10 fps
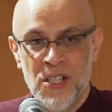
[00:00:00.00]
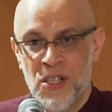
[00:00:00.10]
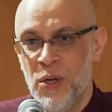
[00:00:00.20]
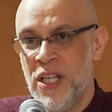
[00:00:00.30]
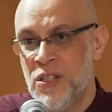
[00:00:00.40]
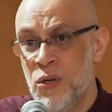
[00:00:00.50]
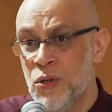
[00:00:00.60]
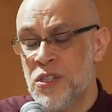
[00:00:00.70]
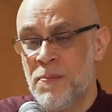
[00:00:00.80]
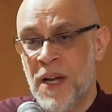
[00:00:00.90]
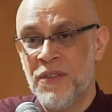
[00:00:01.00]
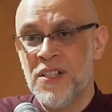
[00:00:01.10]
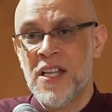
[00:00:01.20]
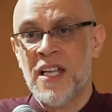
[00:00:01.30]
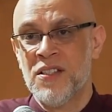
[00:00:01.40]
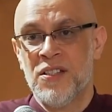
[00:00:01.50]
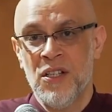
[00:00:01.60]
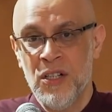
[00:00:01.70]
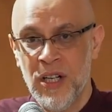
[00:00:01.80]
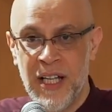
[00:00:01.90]
So he talked about this
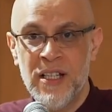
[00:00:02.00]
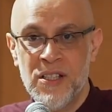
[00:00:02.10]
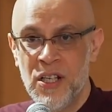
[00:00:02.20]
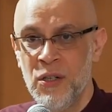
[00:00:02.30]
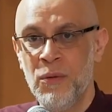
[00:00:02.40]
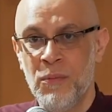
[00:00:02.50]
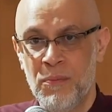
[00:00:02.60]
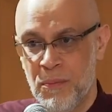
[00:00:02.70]
external and internal